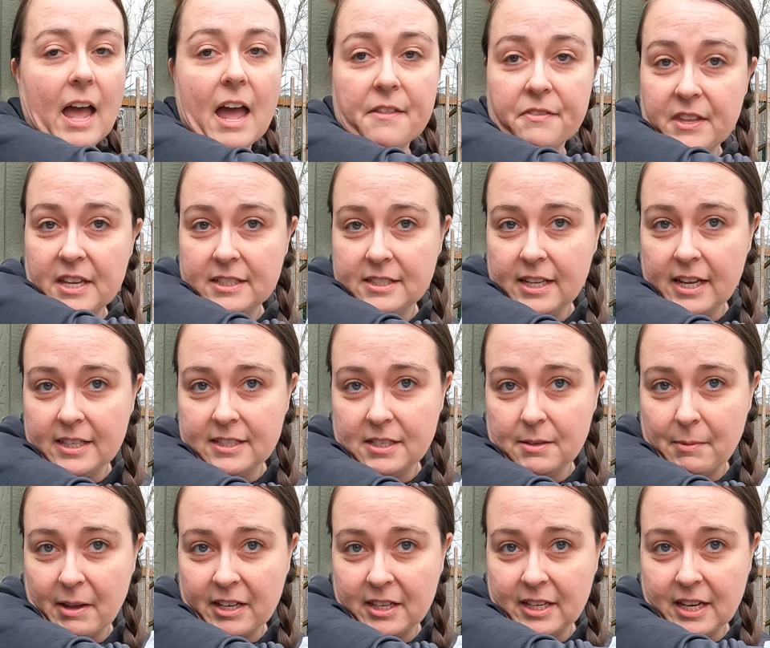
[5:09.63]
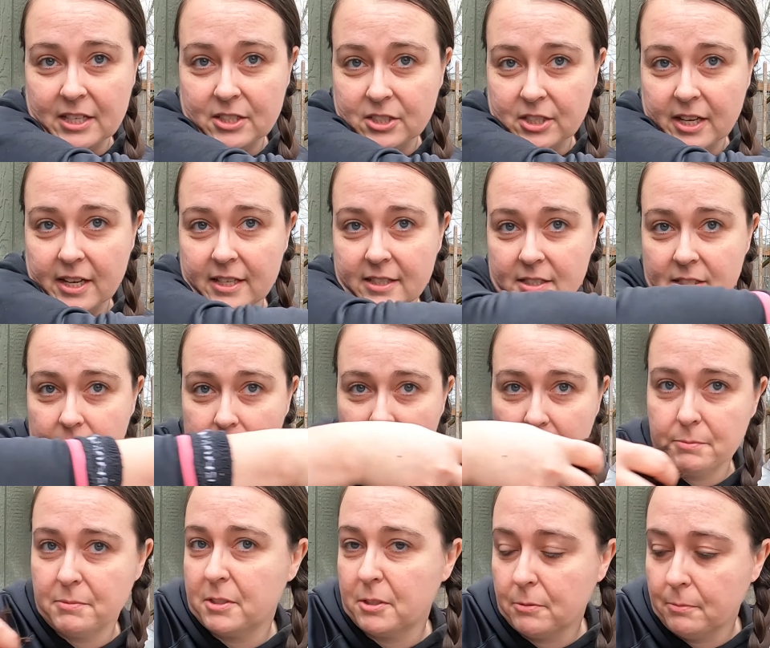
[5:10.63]
And then take some echinacea, and
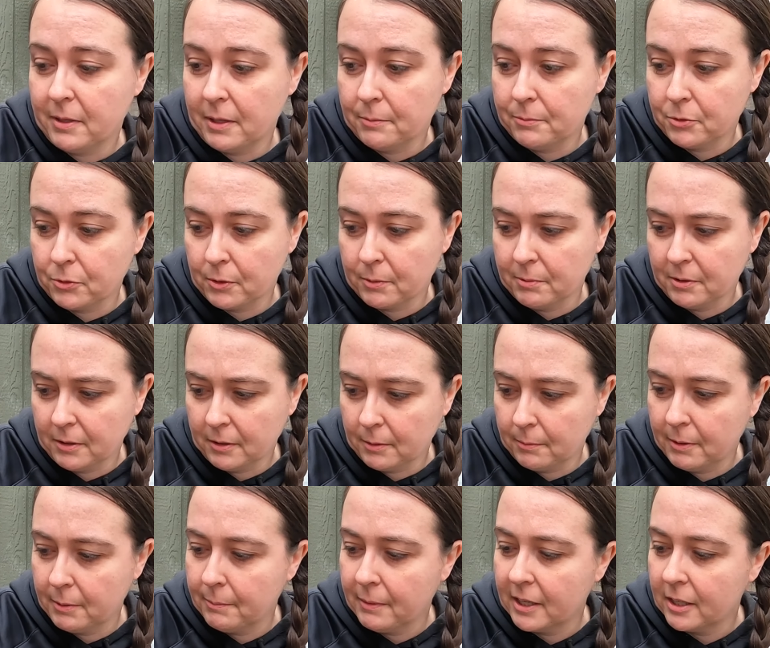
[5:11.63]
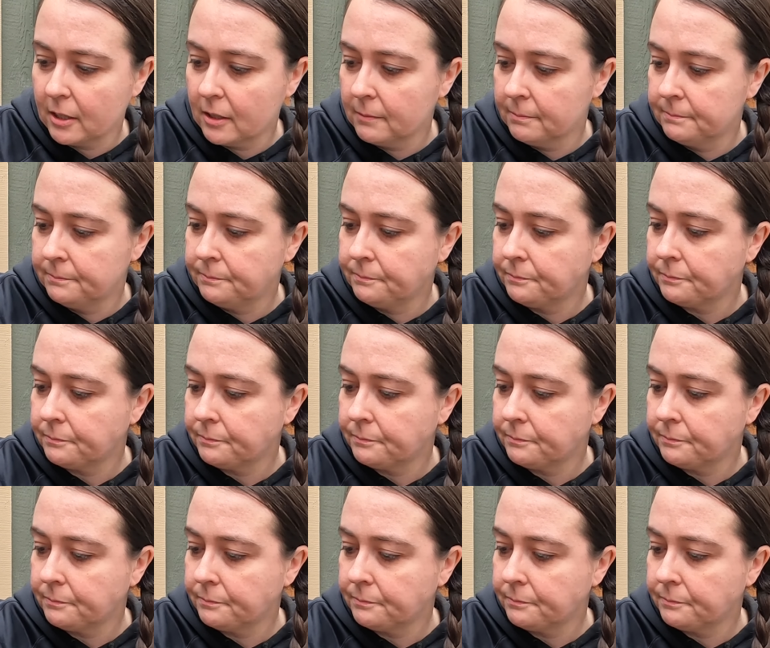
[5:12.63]
sometimes it'll be absorbed a little bit better.